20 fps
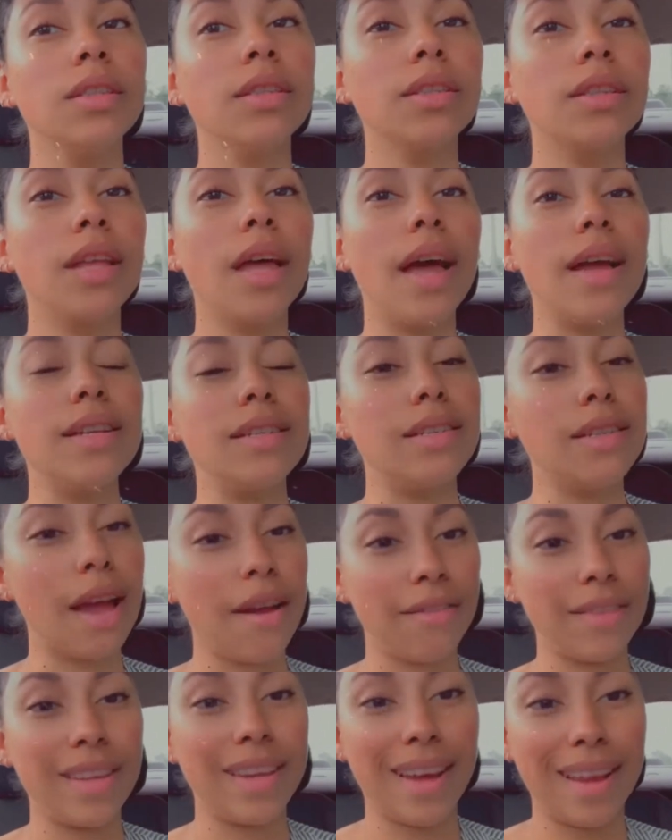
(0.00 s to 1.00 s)
I
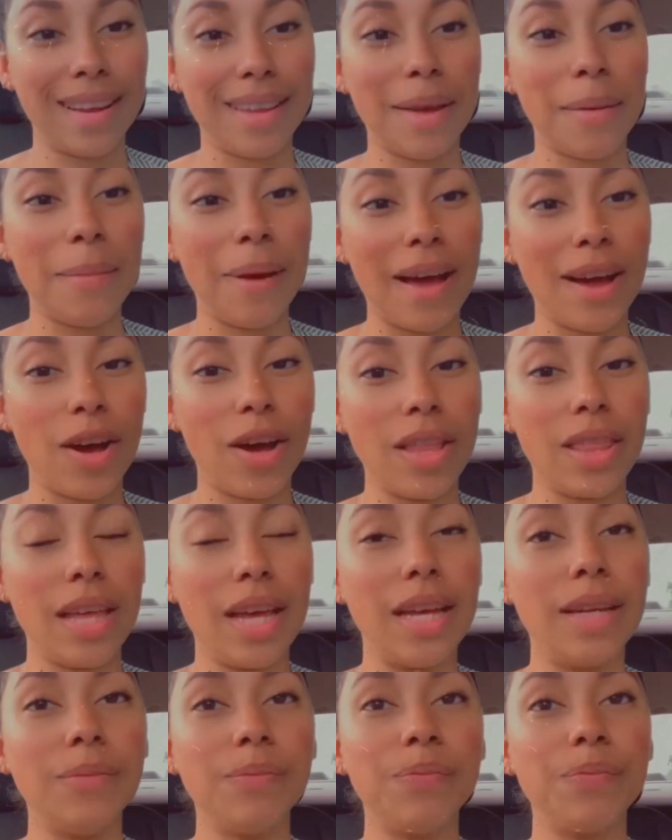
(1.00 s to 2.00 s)
definitely got to get back on
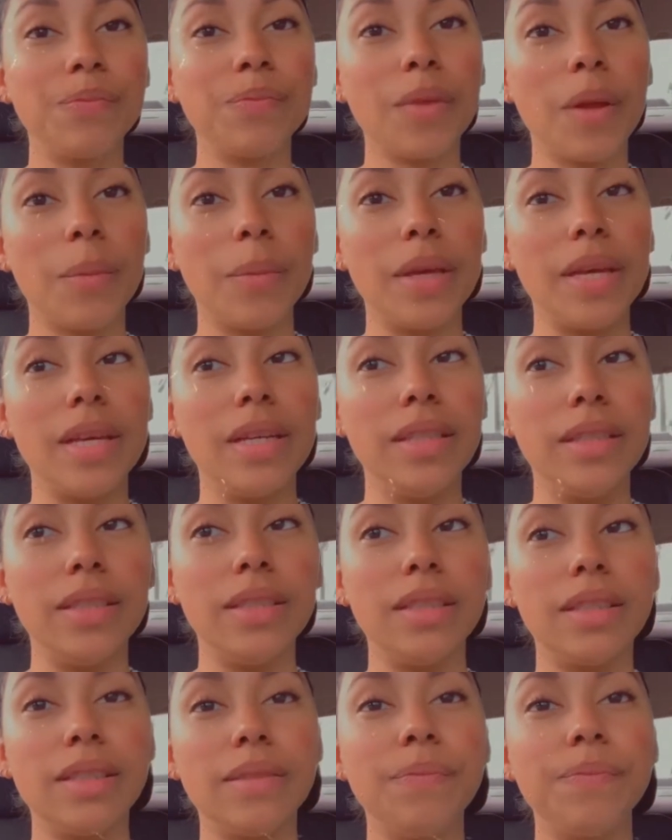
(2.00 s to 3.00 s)
that
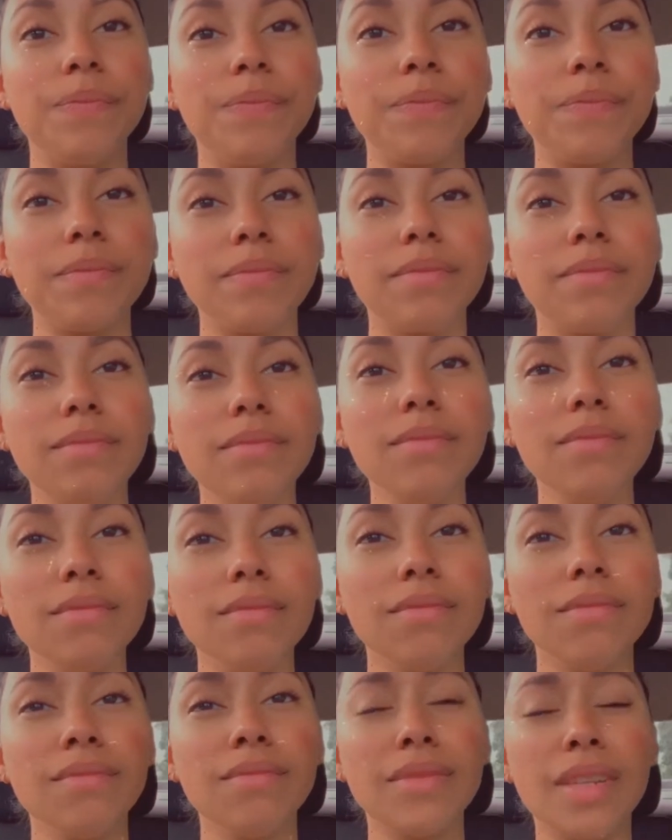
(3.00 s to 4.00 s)
because
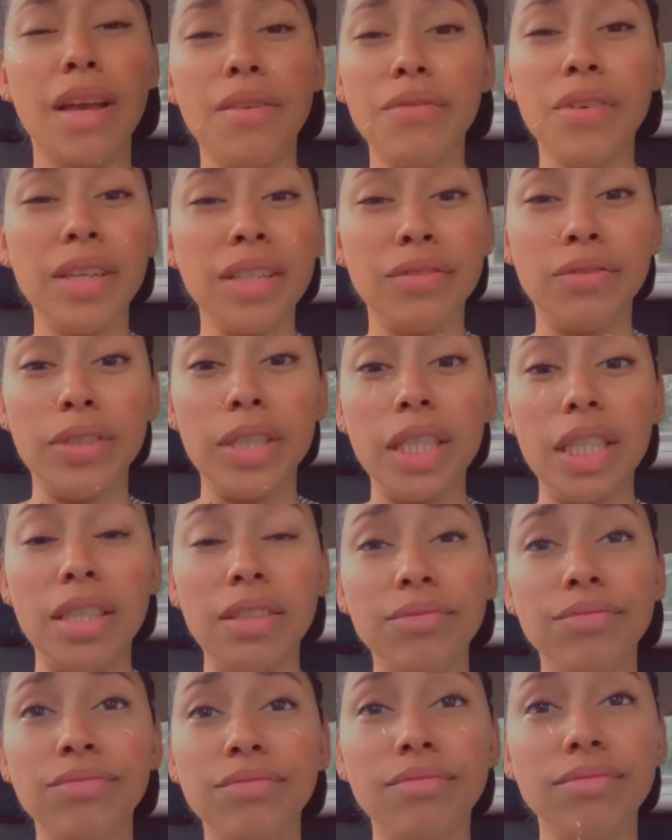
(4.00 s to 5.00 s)
I'm fucking funny
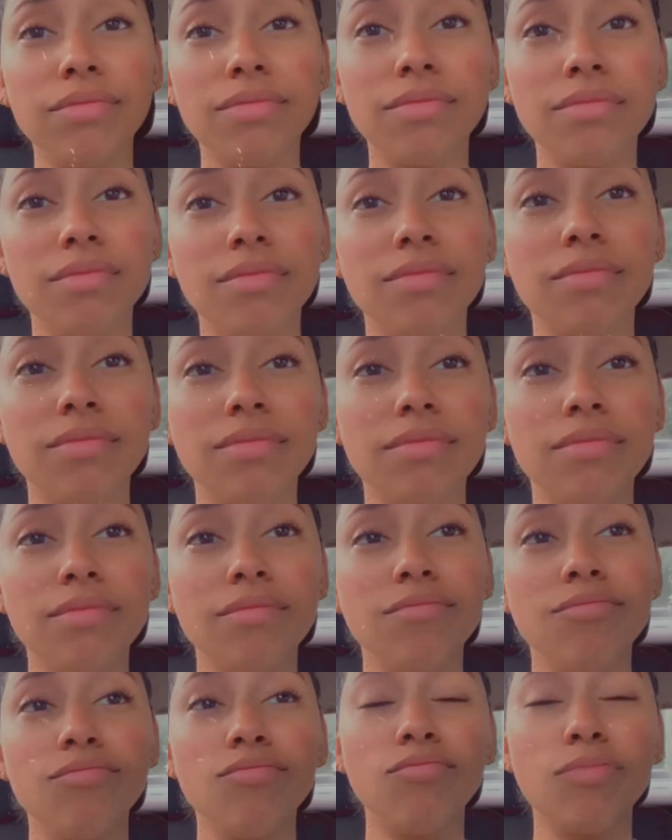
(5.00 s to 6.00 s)

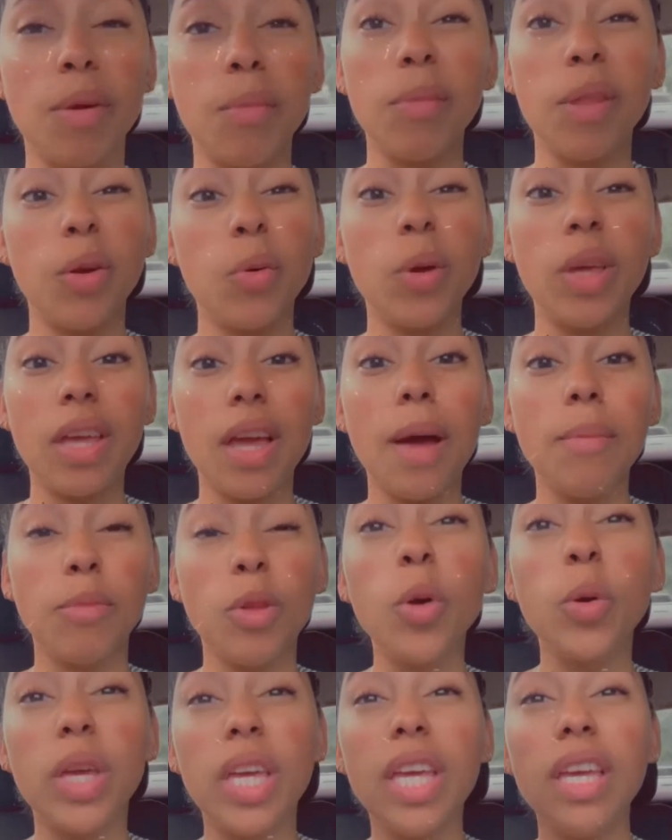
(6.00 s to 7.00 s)
I'm low-key I'm
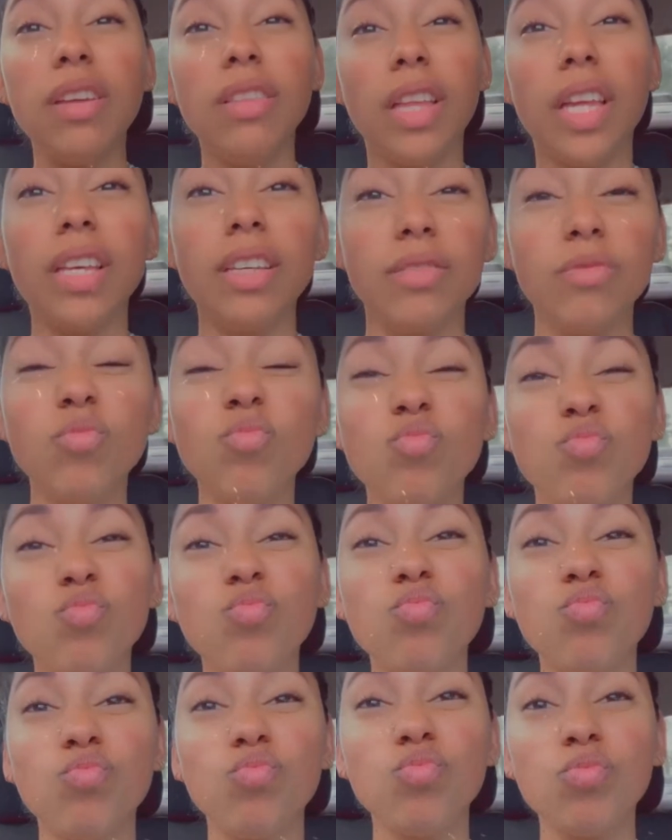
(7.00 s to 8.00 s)
low-key like
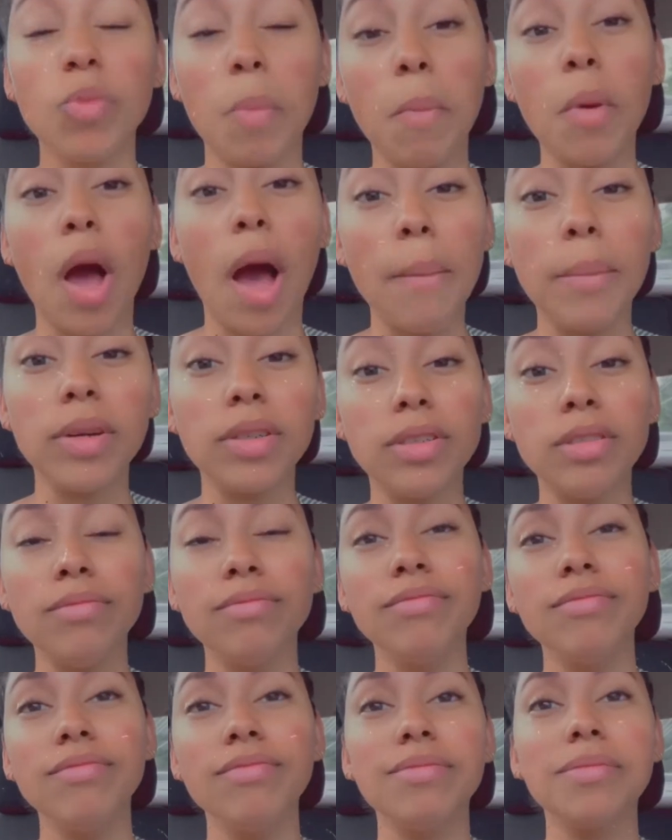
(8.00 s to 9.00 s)
I'm comical
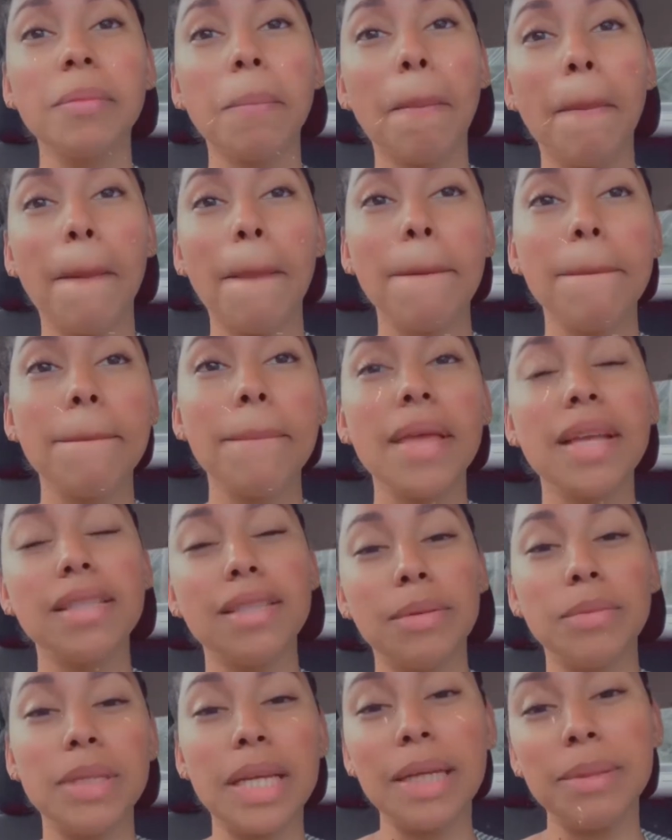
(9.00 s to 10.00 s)

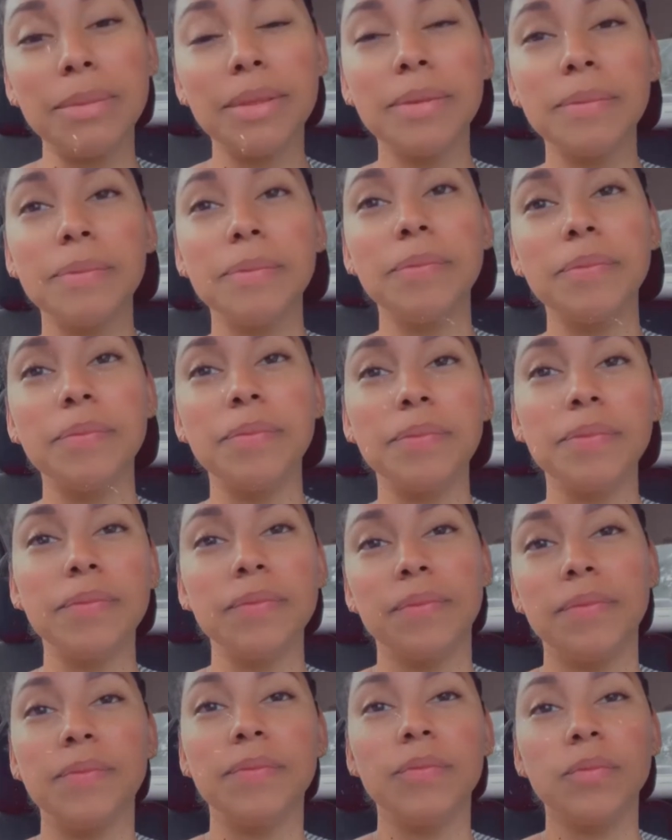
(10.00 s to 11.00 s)
sometimes
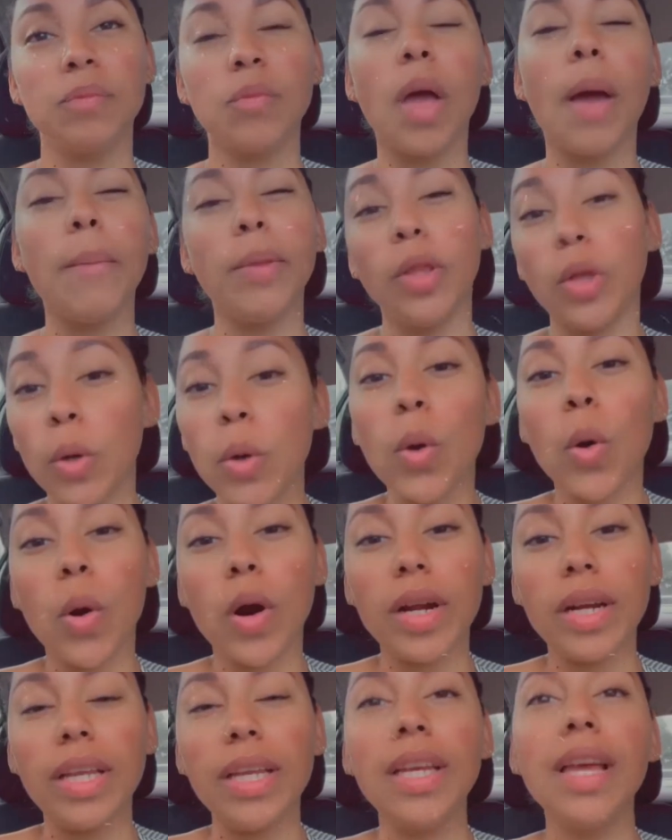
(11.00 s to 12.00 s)
I'm a little
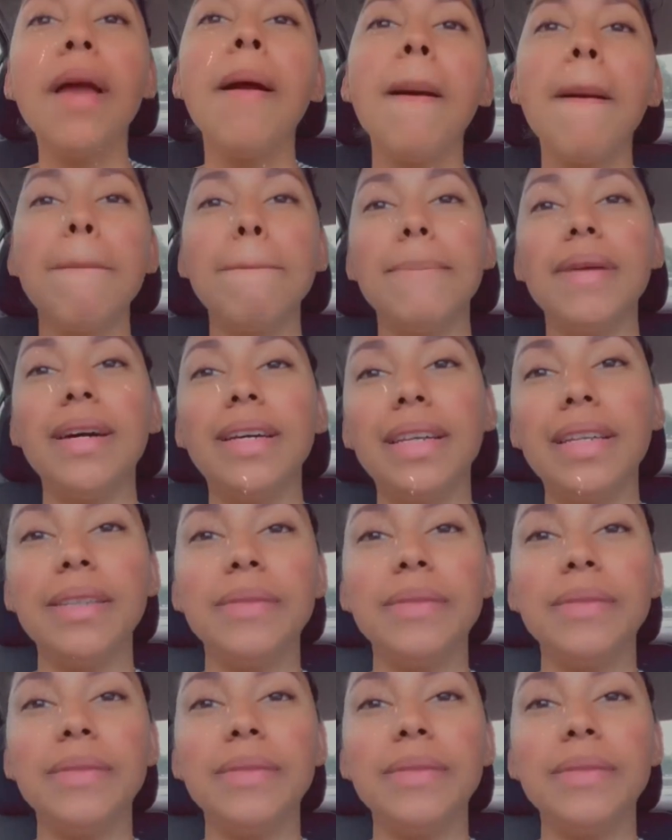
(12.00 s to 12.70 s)
corny but